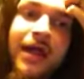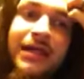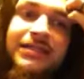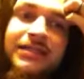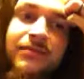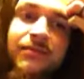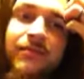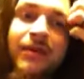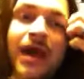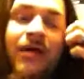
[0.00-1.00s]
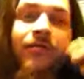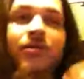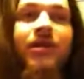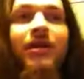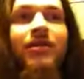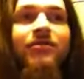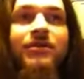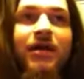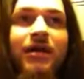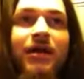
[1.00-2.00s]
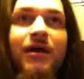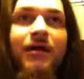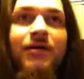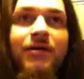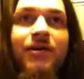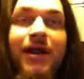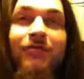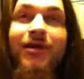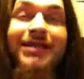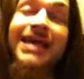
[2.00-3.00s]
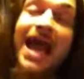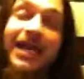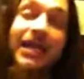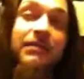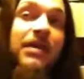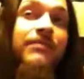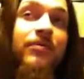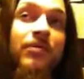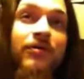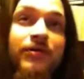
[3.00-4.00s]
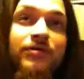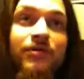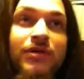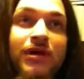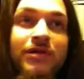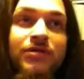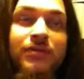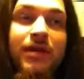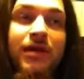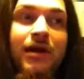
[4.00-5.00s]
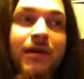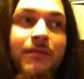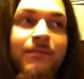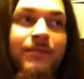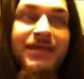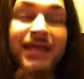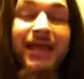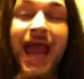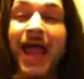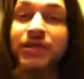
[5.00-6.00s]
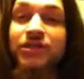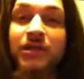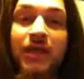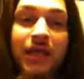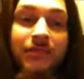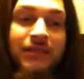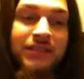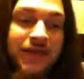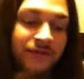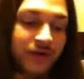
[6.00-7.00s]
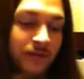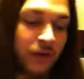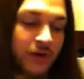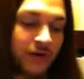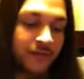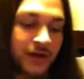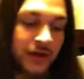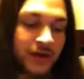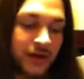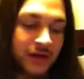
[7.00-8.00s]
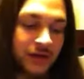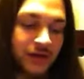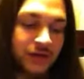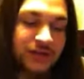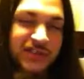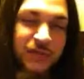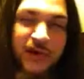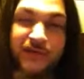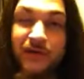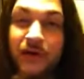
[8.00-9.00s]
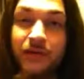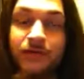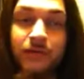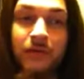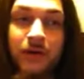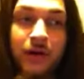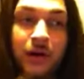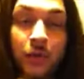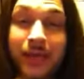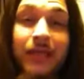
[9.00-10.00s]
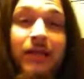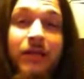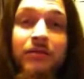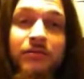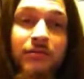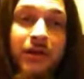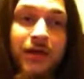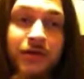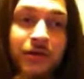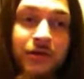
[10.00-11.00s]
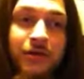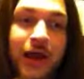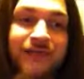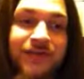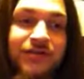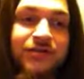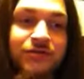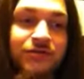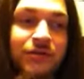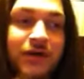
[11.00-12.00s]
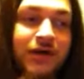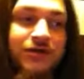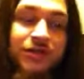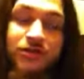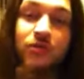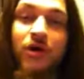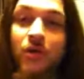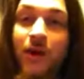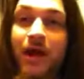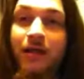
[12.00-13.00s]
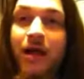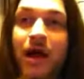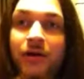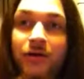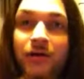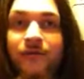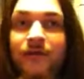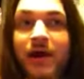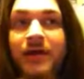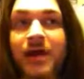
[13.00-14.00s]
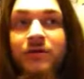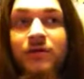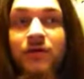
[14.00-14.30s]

it's not really like you're not really attacking people, and there's really not too many. It's not like an action game. It's definitely more of you're sort of a weakling, and you're having to just run away a lot or find out